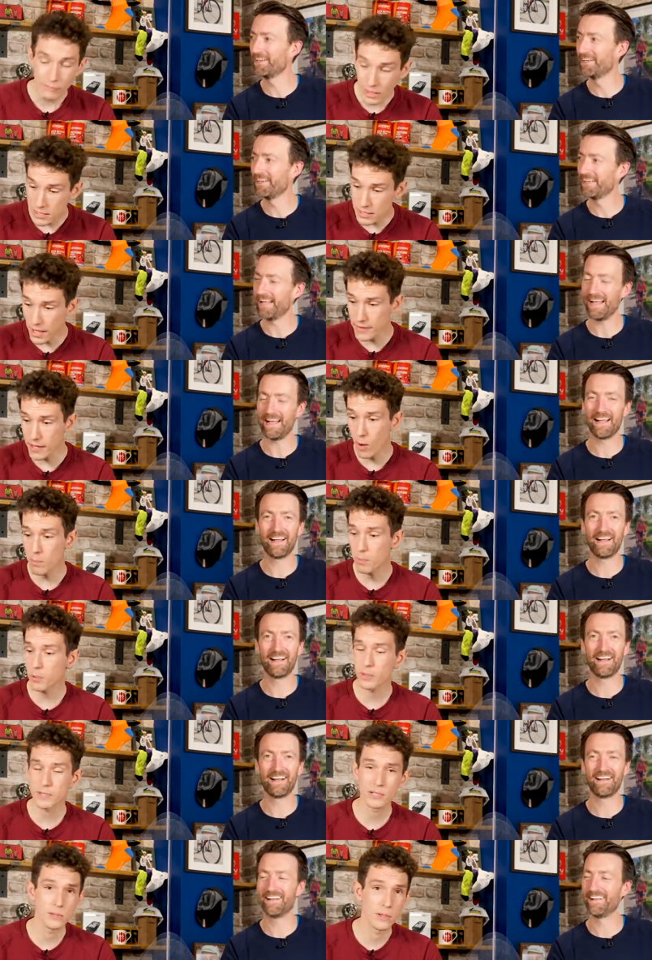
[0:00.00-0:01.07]
Speaker 1: It's like the old
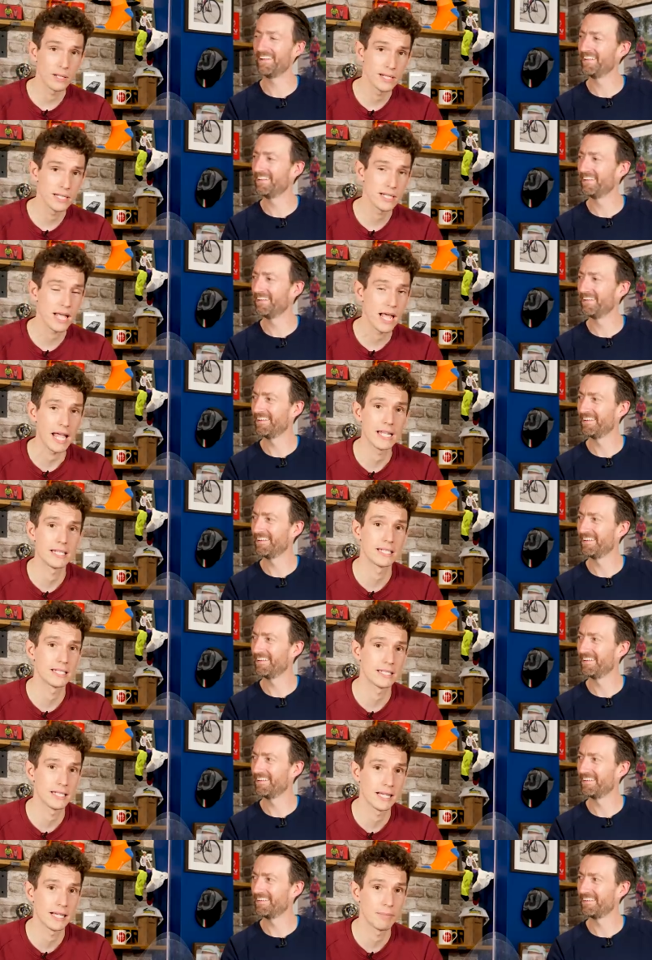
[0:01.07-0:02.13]
boy squad, isn't it?
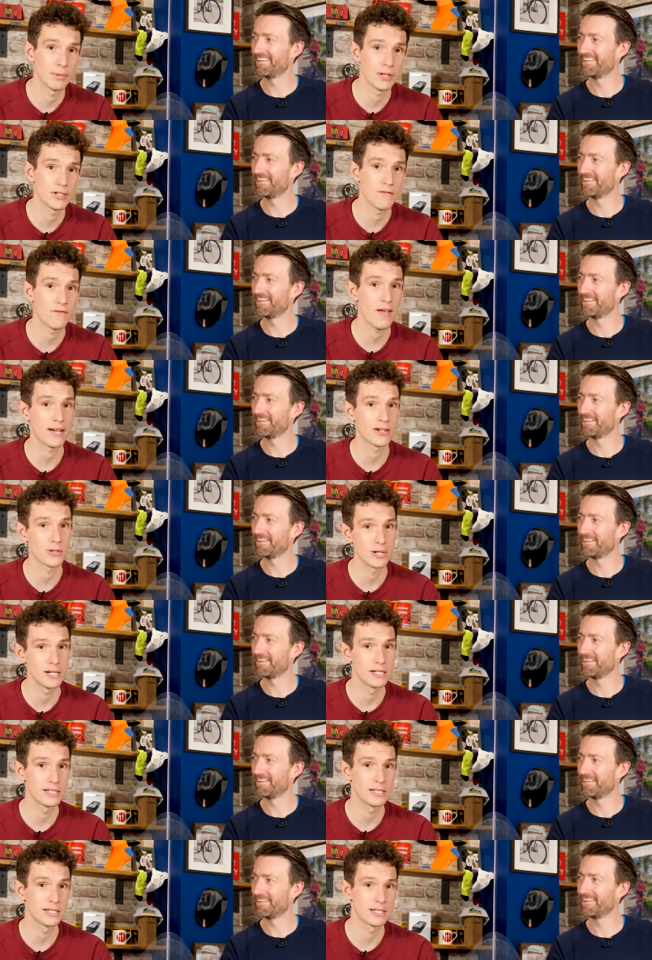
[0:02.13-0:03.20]
Just like a bunch of
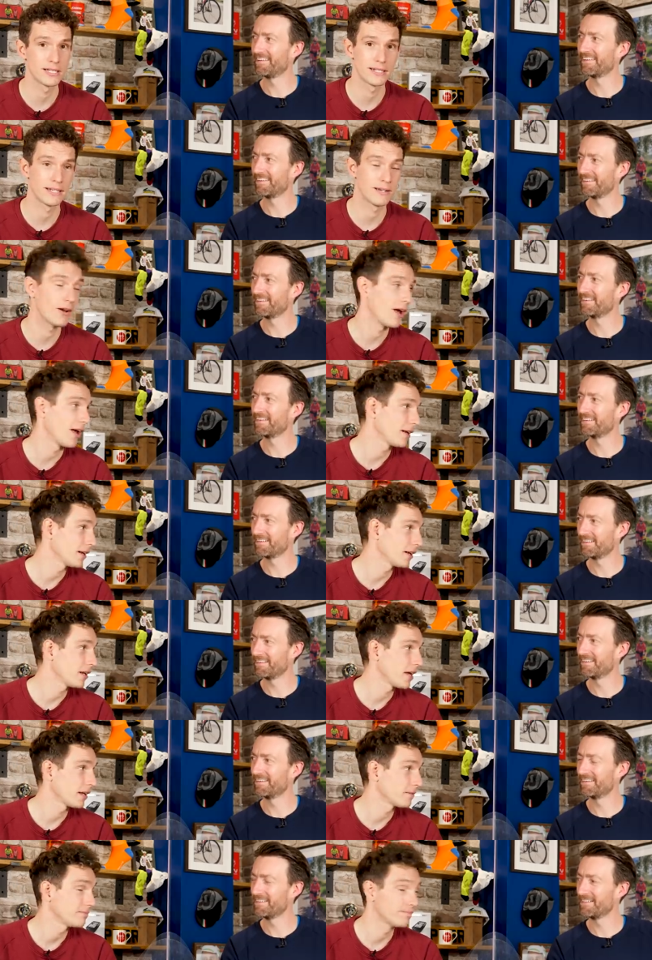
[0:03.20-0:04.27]
veterans,
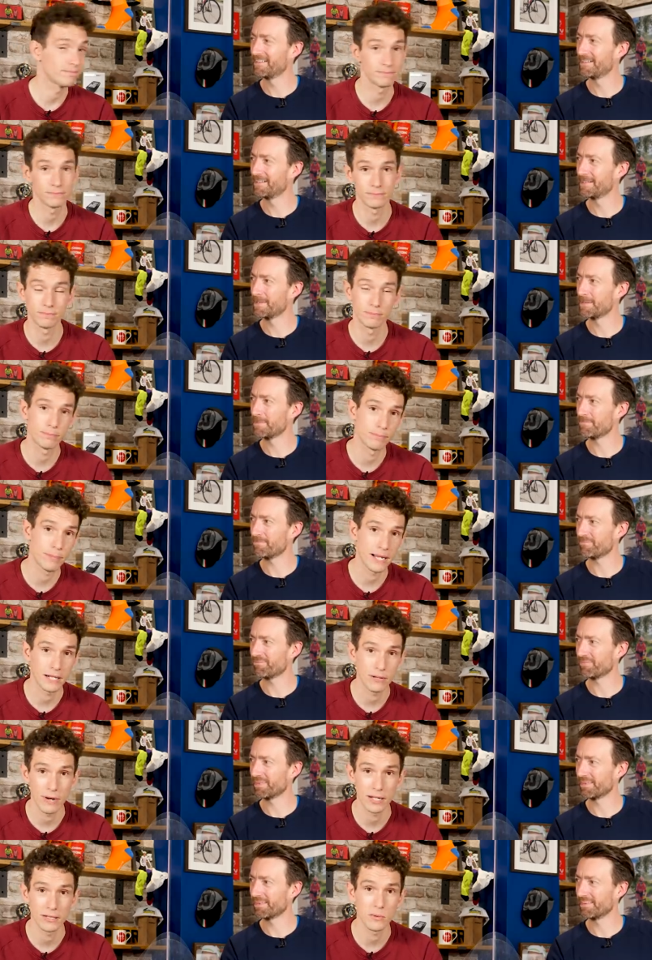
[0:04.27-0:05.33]
like
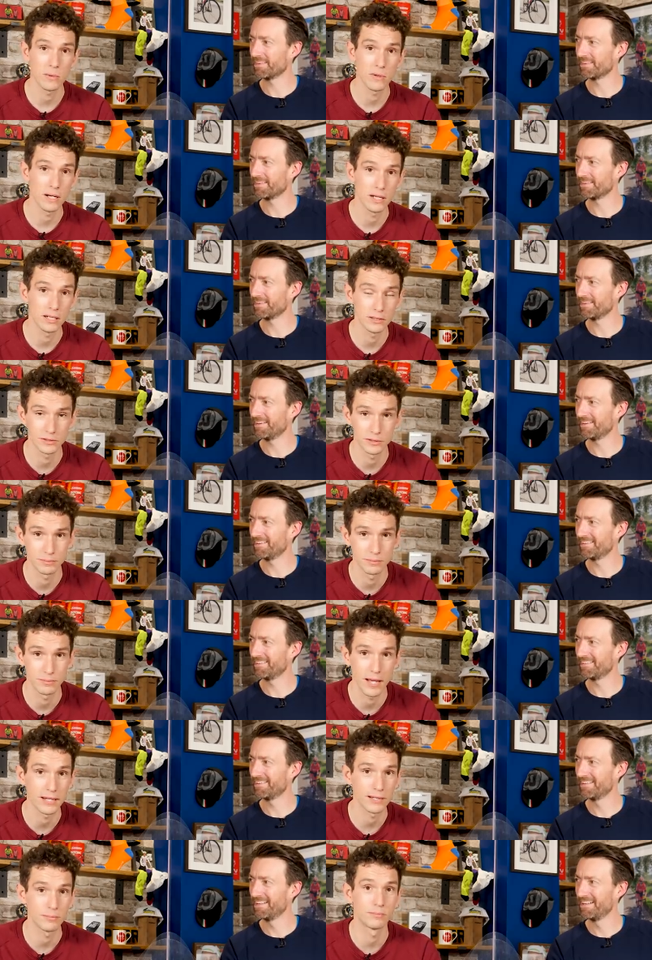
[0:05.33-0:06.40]
banging around the world,
Speaker 2: yeah,
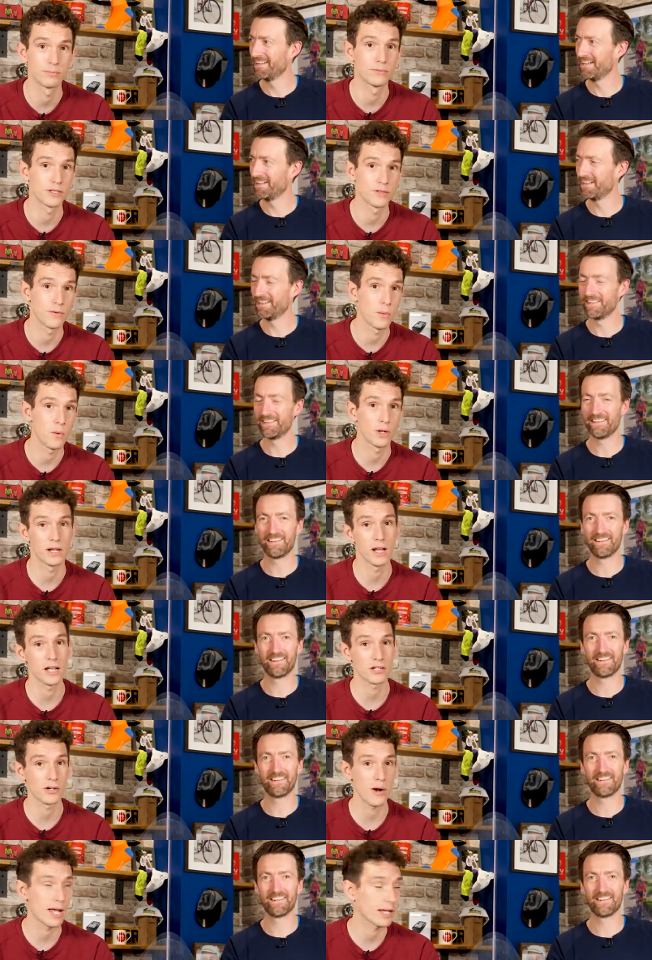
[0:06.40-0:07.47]
like just for one
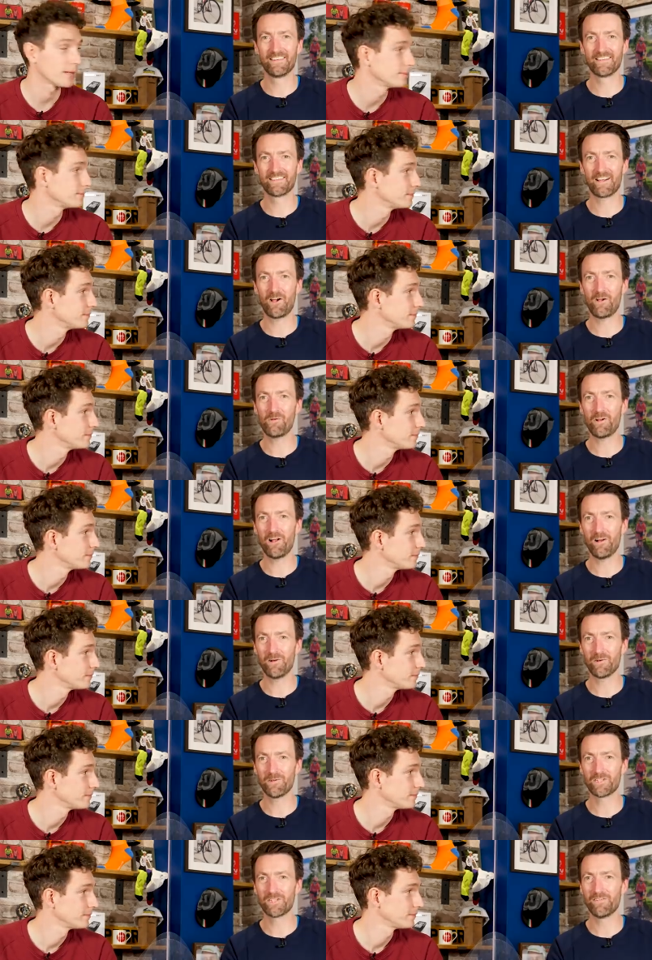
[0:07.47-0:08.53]
last crack. There's a whole
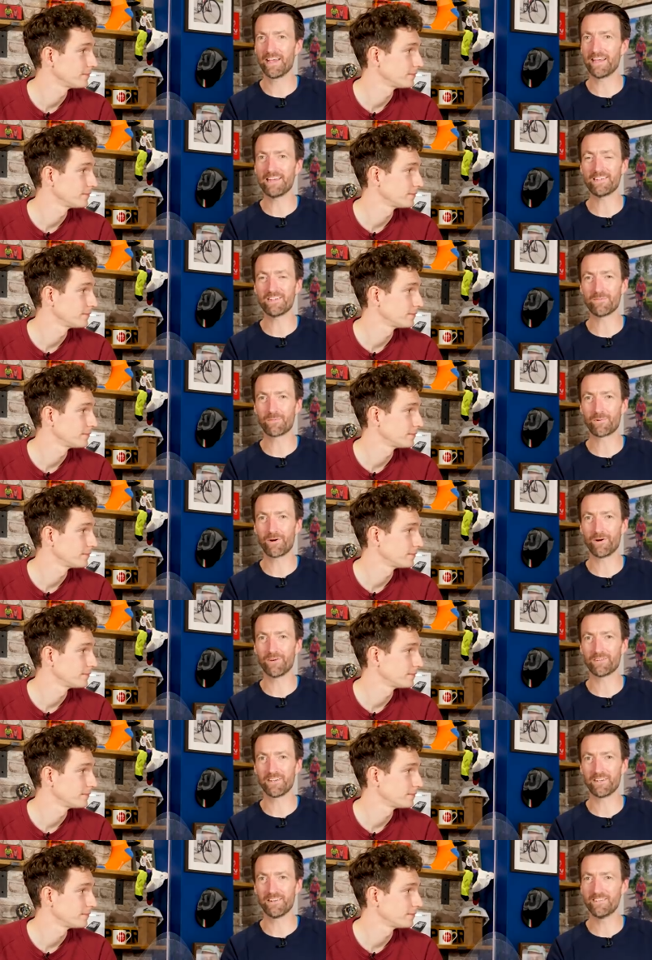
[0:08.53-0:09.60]
host of aging
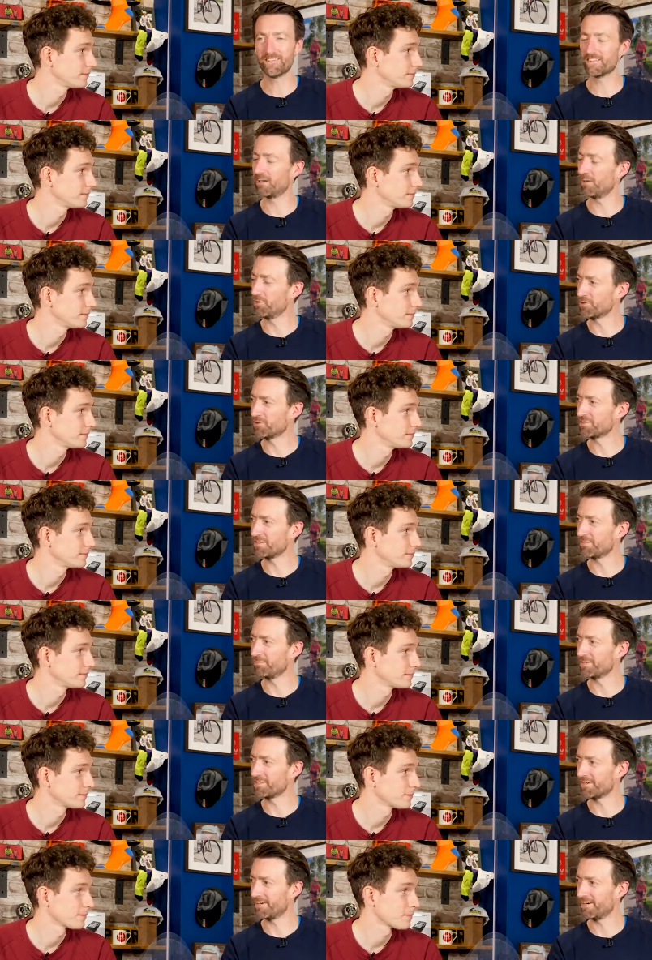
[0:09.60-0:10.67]
pros thinking, this is a
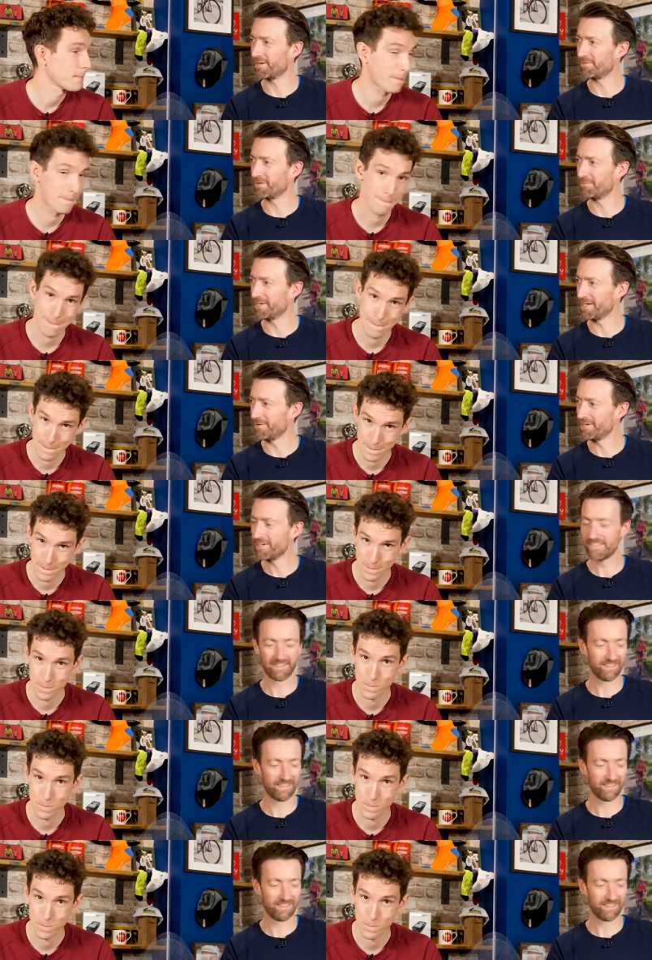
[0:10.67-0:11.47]
lucrative retirement period.